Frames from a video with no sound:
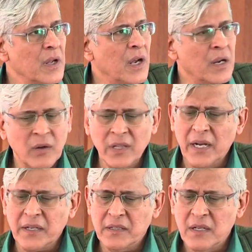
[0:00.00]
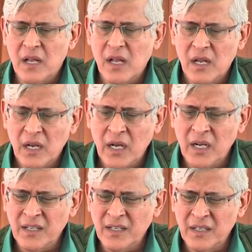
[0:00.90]
and all that,
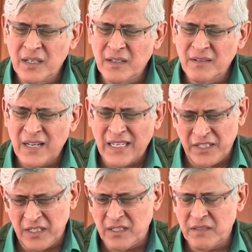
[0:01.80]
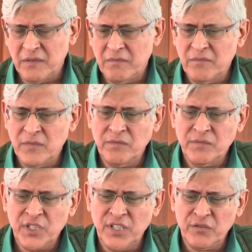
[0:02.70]
and uh, I think
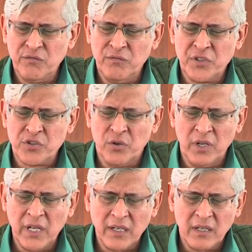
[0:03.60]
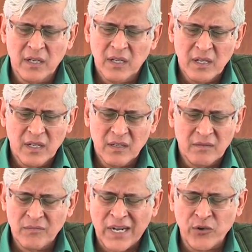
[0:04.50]
she was told that
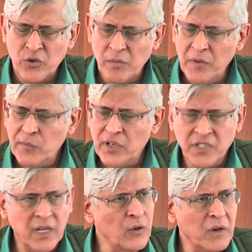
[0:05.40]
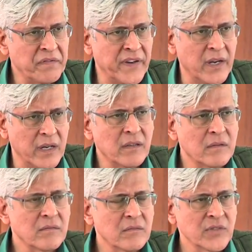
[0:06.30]
I don't remember she had not failed.
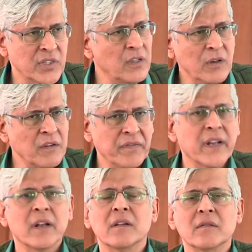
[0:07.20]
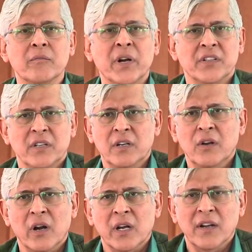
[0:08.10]
She did not fail, but she did
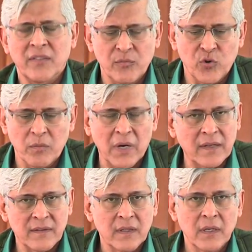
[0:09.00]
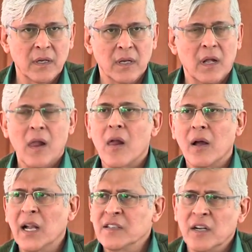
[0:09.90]
not get some good marks.
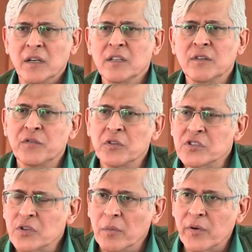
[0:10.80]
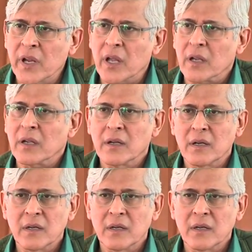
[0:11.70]
And suddenly the phone stopped ringing.